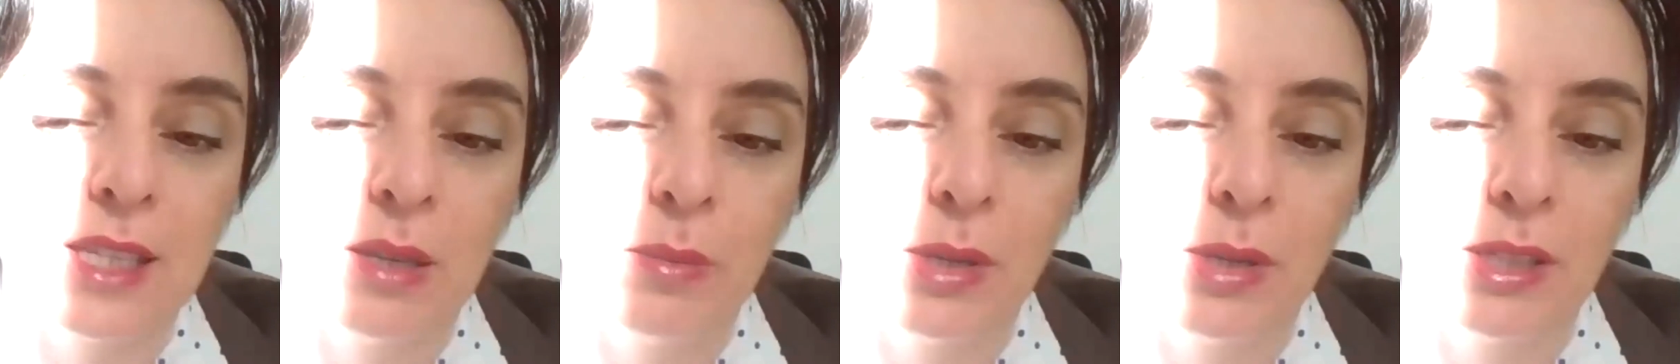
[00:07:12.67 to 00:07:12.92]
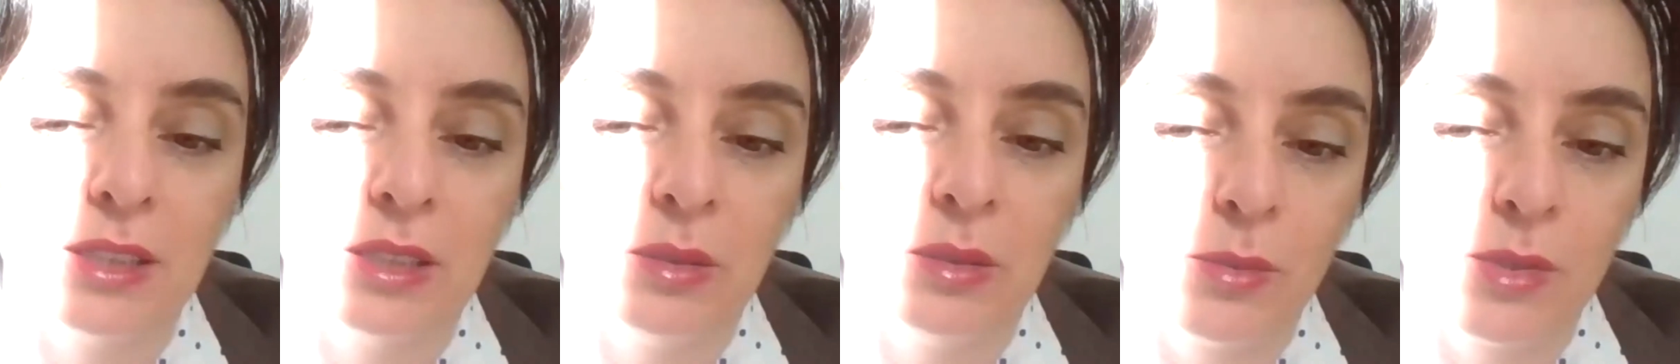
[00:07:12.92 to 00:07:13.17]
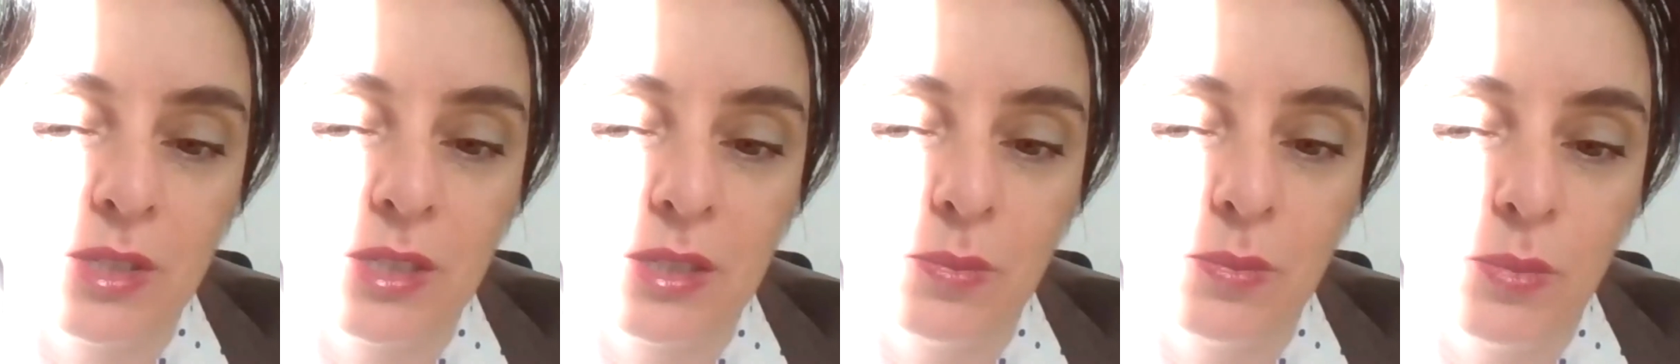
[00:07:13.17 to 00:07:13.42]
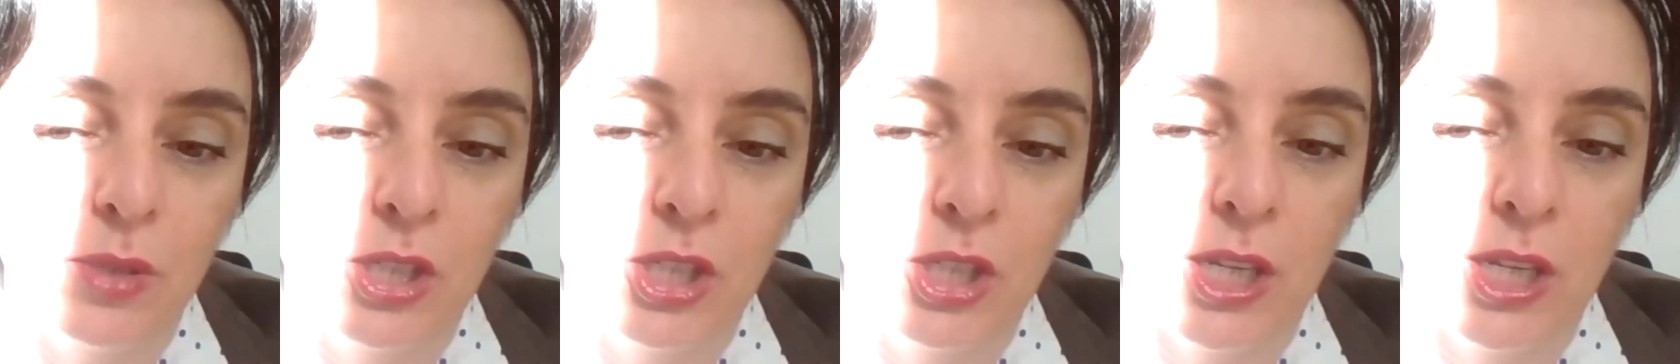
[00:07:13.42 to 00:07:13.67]
just
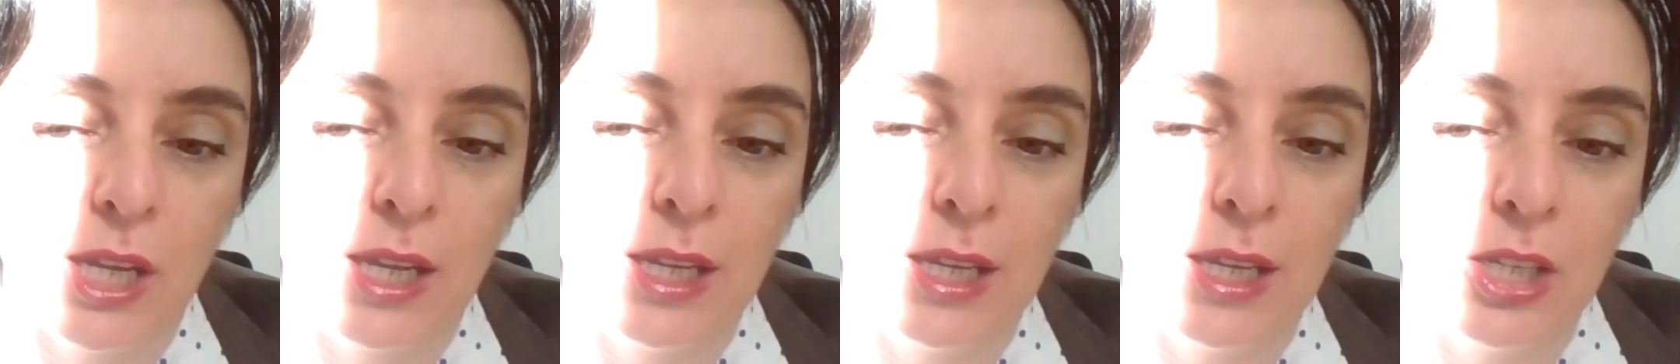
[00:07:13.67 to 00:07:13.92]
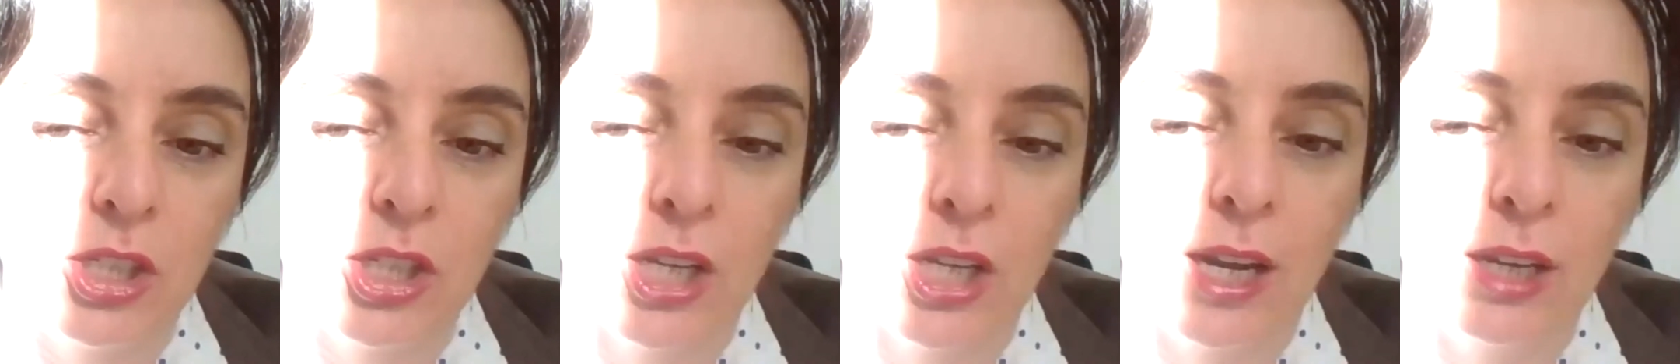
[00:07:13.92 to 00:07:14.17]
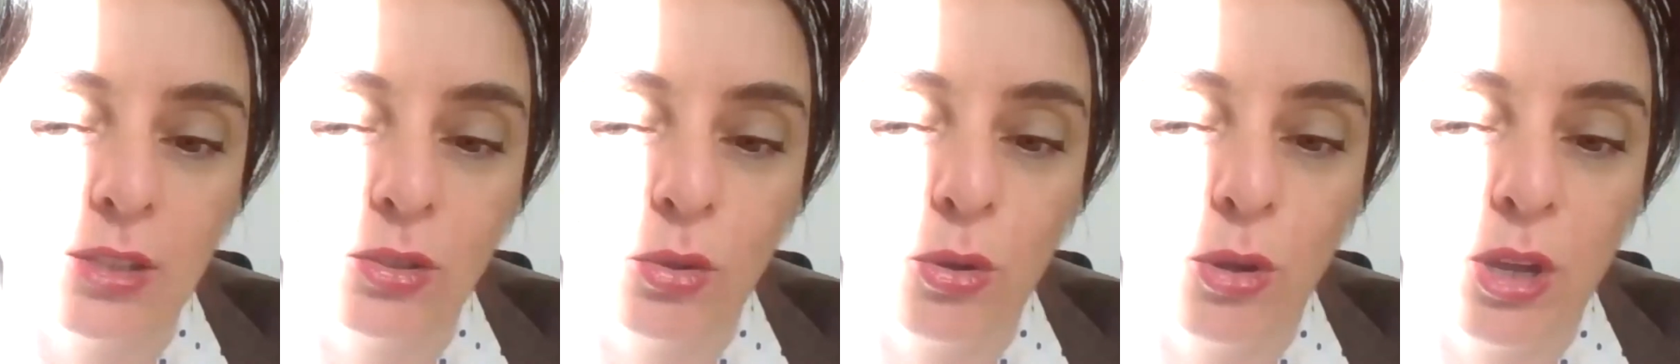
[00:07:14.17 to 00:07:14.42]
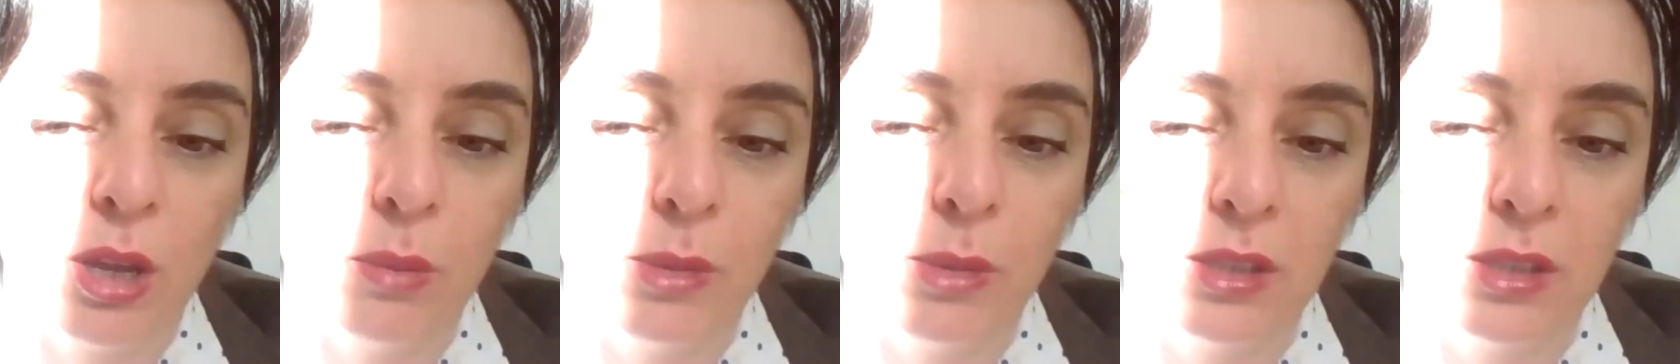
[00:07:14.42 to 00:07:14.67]
write
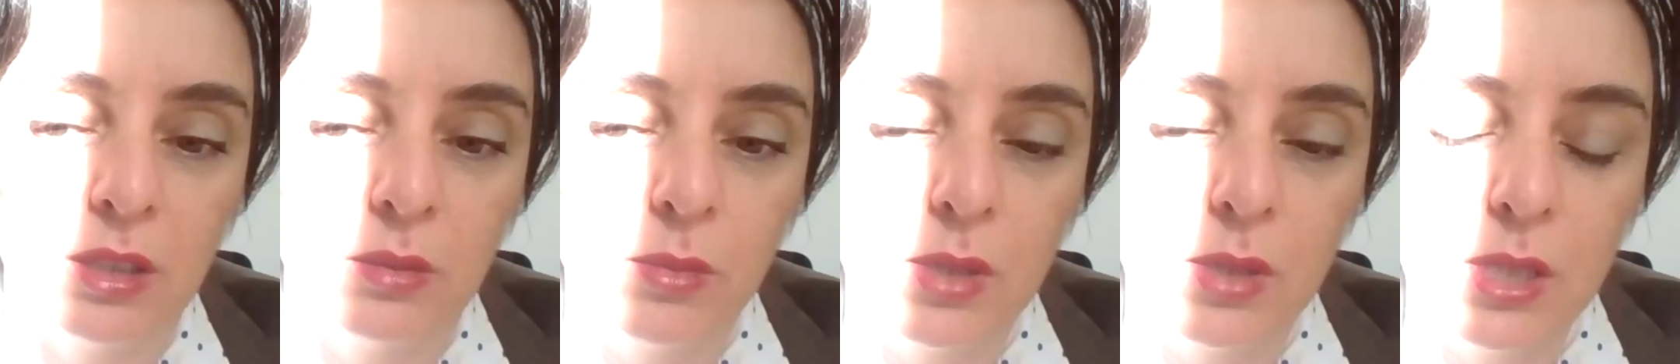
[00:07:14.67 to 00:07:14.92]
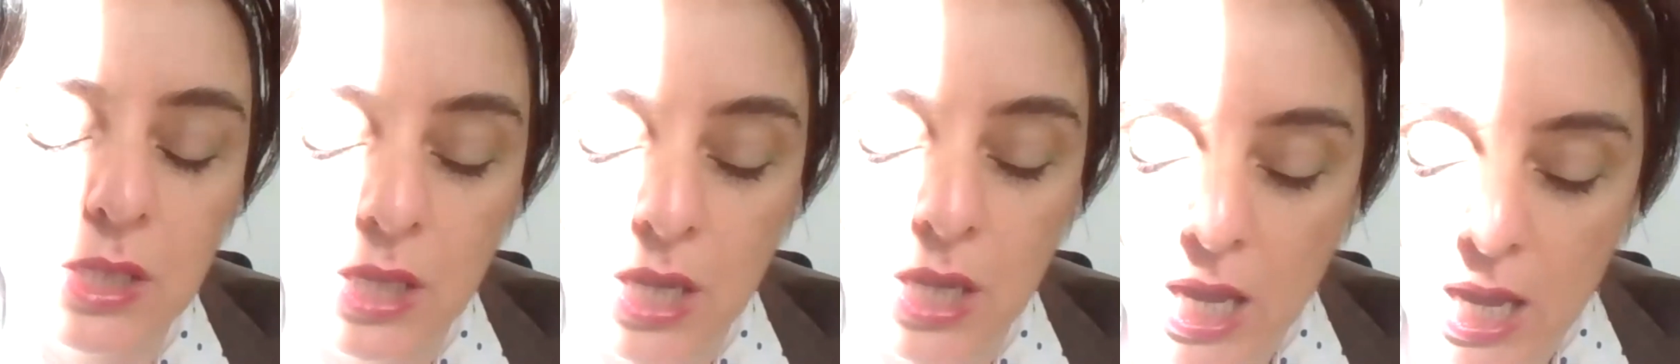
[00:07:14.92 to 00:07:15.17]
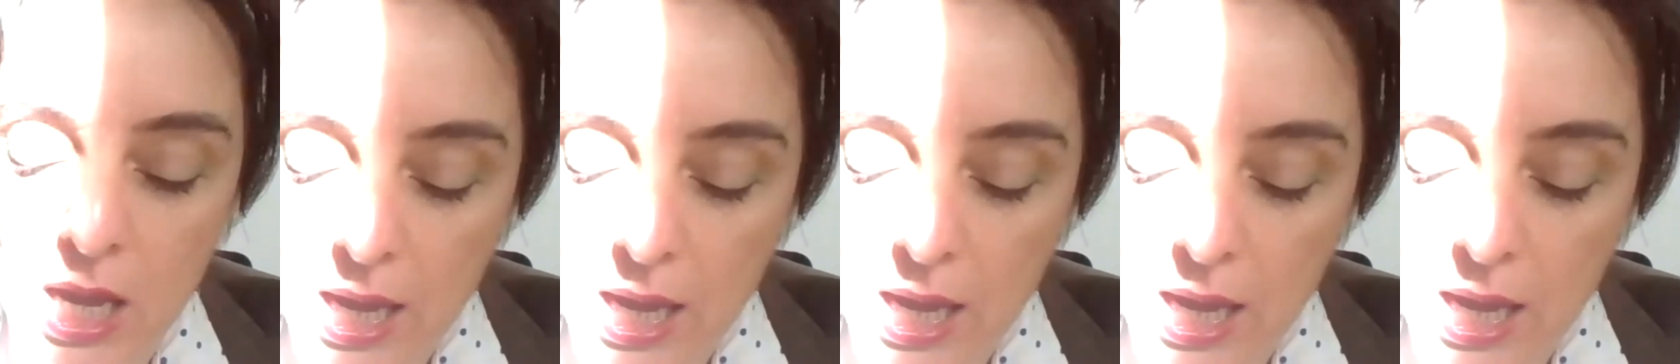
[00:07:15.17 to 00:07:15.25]
down on